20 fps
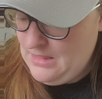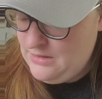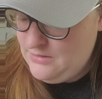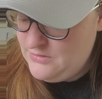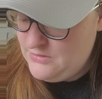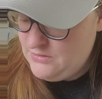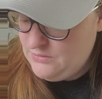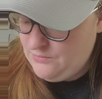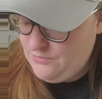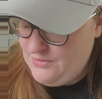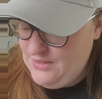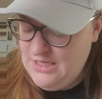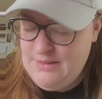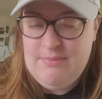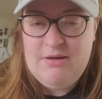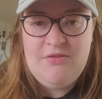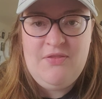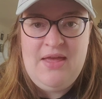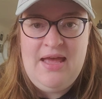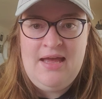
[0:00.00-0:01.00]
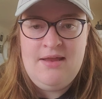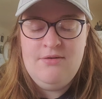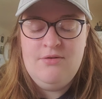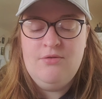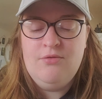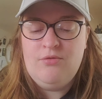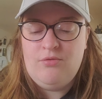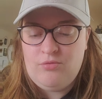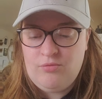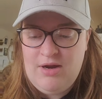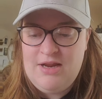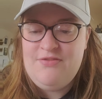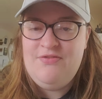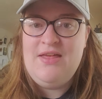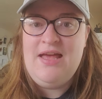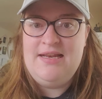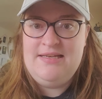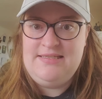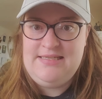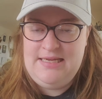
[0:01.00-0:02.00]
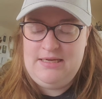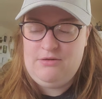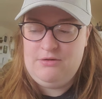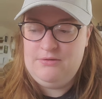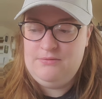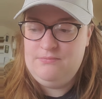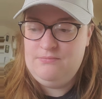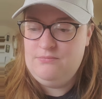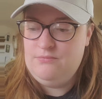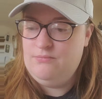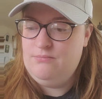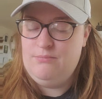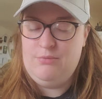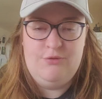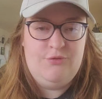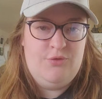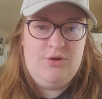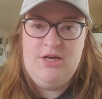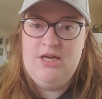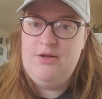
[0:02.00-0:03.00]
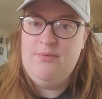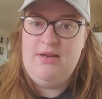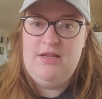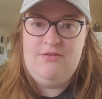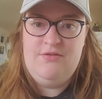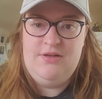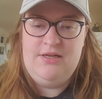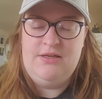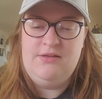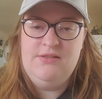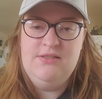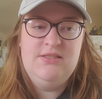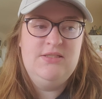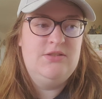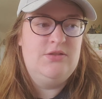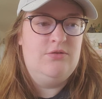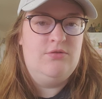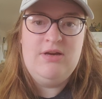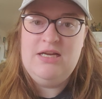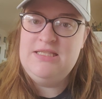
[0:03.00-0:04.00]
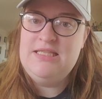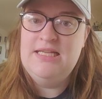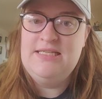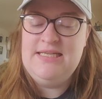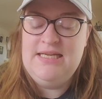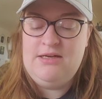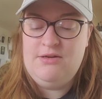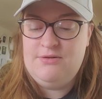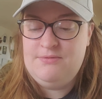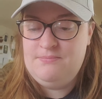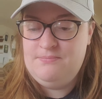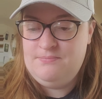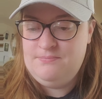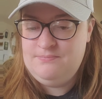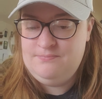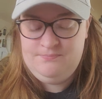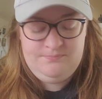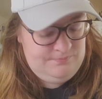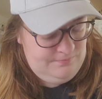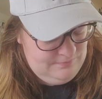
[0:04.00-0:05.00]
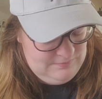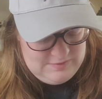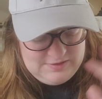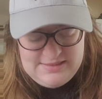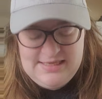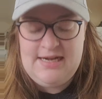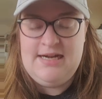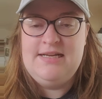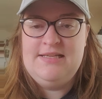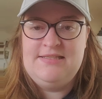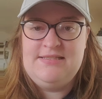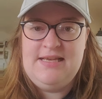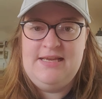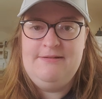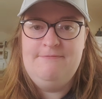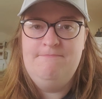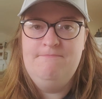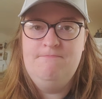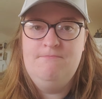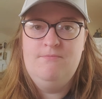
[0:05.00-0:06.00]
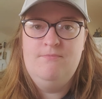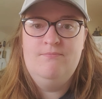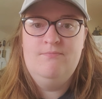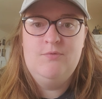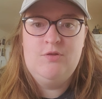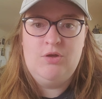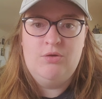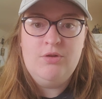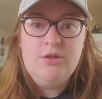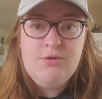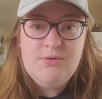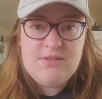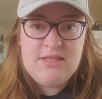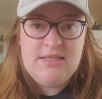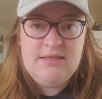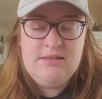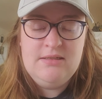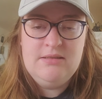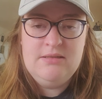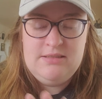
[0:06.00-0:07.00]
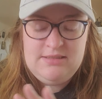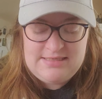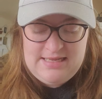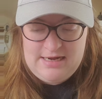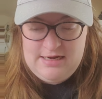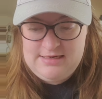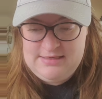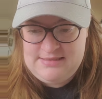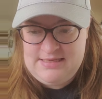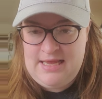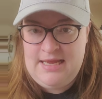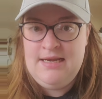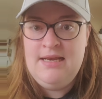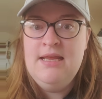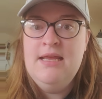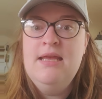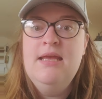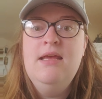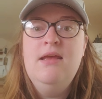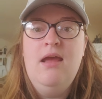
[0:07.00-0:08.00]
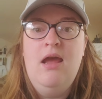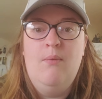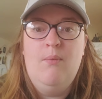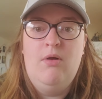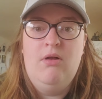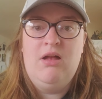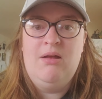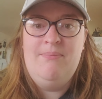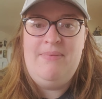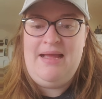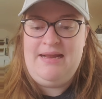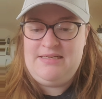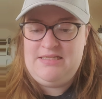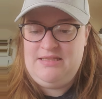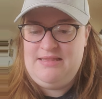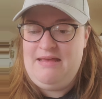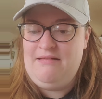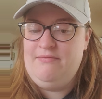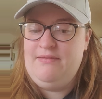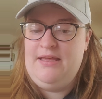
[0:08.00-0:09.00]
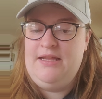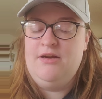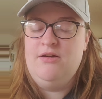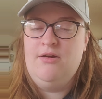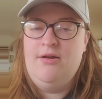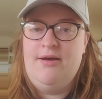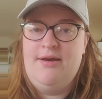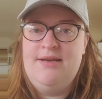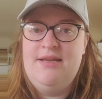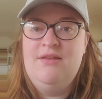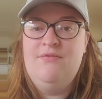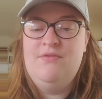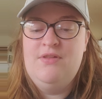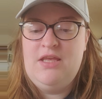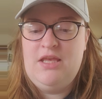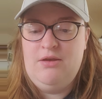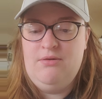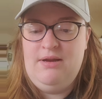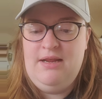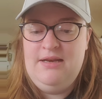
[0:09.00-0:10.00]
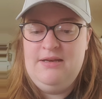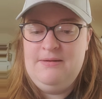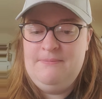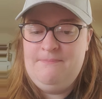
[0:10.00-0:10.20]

So think about that, write that down before you do anything else. So write that down, set it aside. Don't lose it, set it aside. And we'll come back to that later on in the unit.